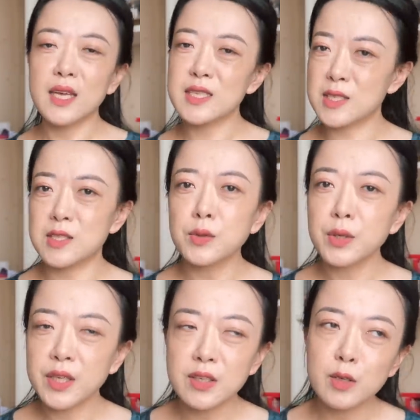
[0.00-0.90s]
It's still
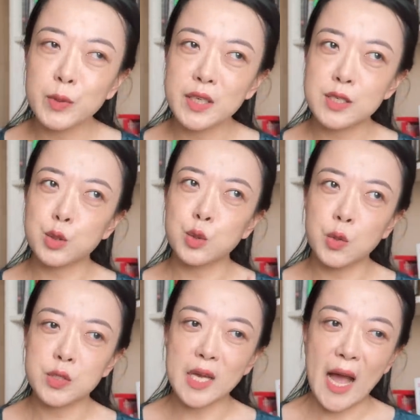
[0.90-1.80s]
here, but it's
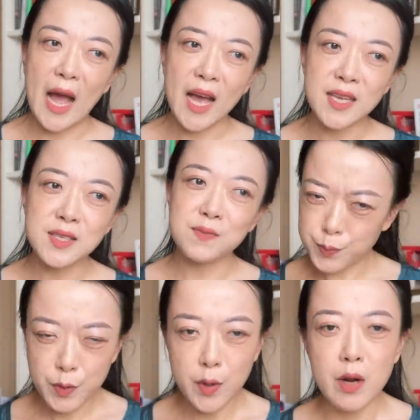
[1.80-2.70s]
not as
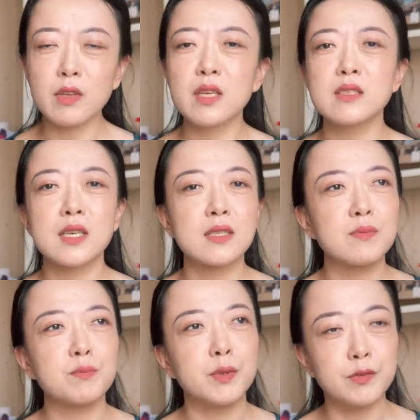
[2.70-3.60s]
prevalent
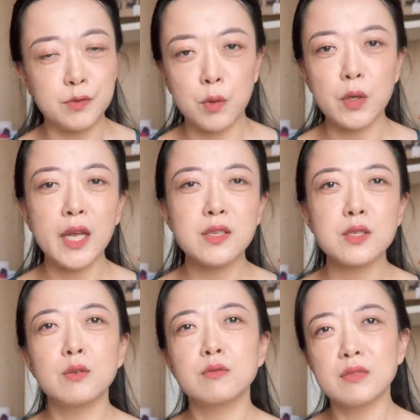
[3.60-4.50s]
as before. And
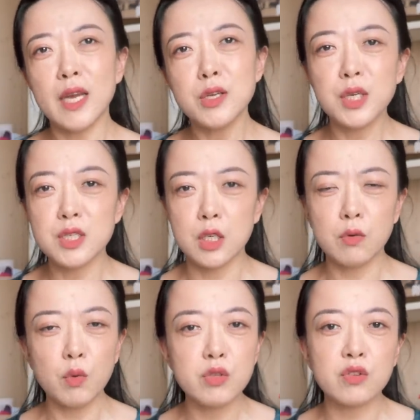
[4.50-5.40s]
so
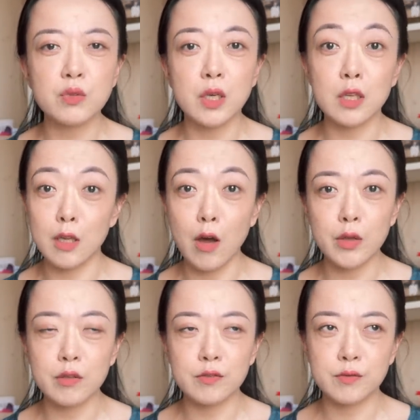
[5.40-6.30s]
education went through a
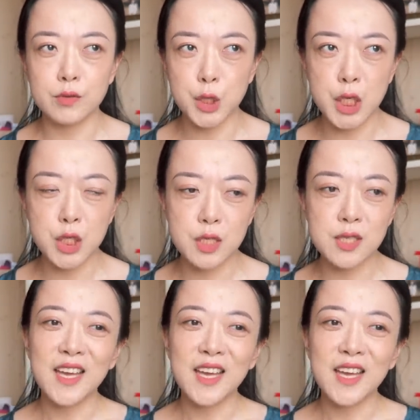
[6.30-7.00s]
lot of changes.